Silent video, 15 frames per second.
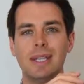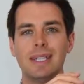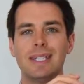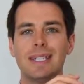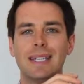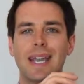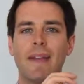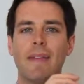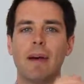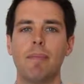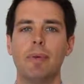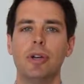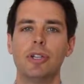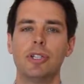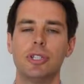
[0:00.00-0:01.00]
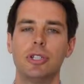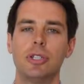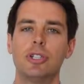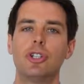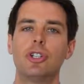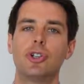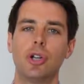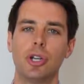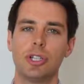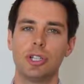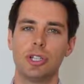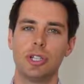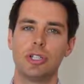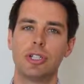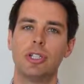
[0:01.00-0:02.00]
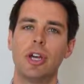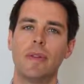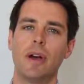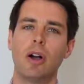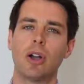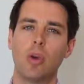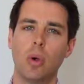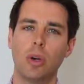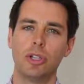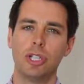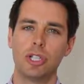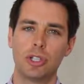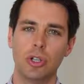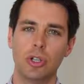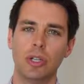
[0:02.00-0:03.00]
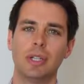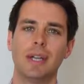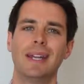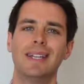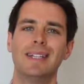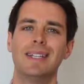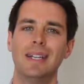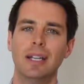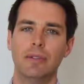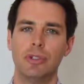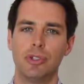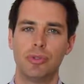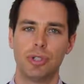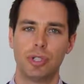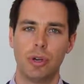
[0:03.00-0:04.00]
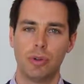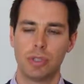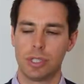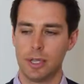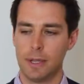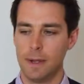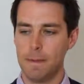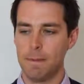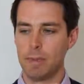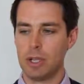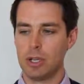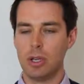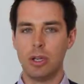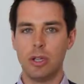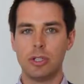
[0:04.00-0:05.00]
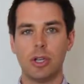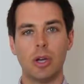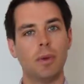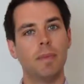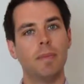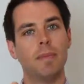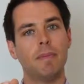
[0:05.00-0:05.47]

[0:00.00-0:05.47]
to get that person to trust us, to know that our quality is good and it delivers results. So